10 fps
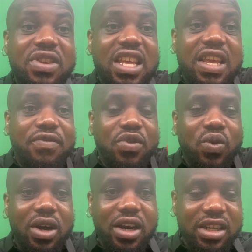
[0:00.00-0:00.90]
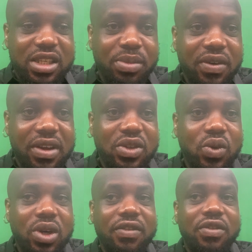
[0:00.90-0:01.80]
if you are experienced,
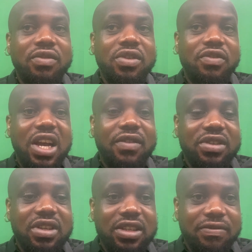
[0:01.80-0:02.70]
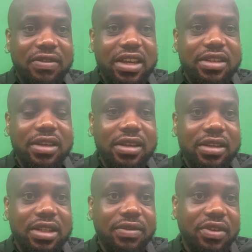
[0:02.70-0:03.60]
or even if you have a
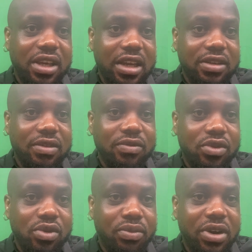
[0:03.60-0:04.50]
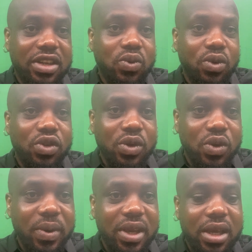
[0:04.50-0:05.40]
certificate to practice what you're
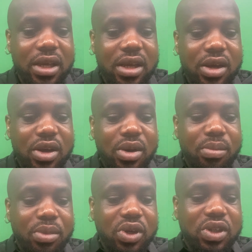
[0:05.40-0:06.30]
doing, but